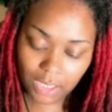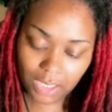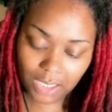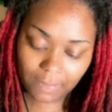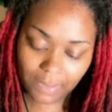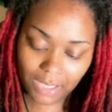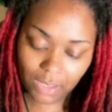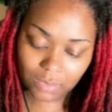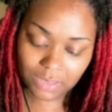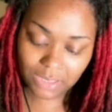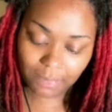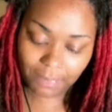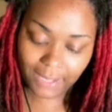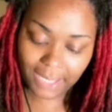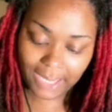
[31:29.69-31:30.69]
Let me go to
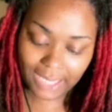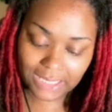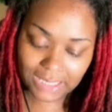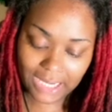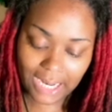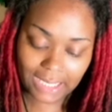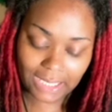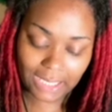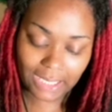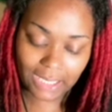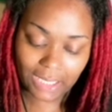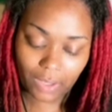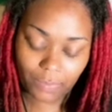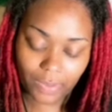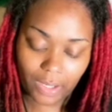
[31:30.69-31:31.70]
the page that I needed.
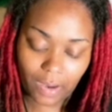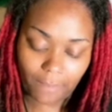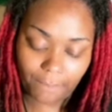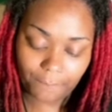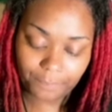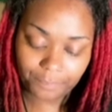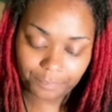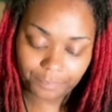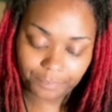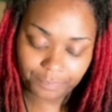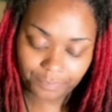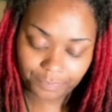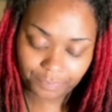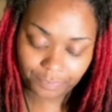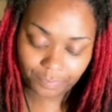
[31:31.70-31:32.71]
There we go.
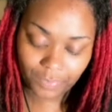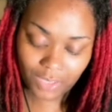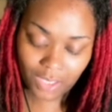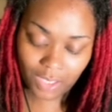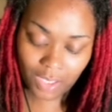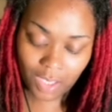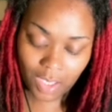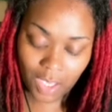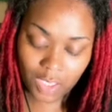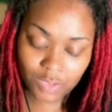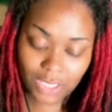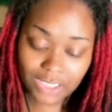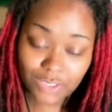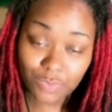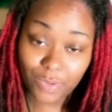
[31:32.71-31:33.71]

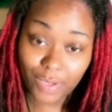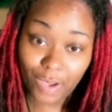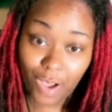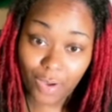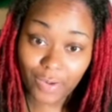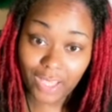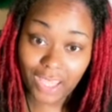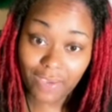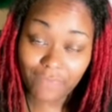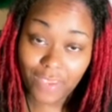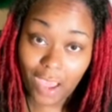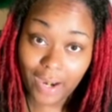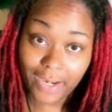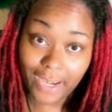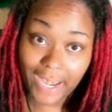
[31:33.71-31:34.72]
So I just want to go on and give
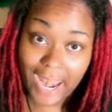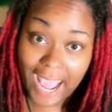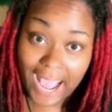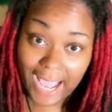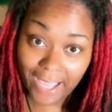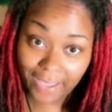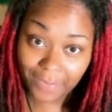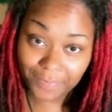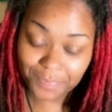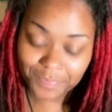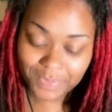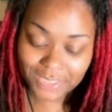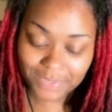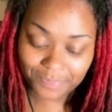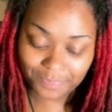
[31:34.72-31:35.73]
y'all the
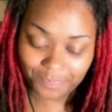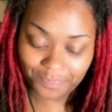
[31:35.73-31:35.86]
names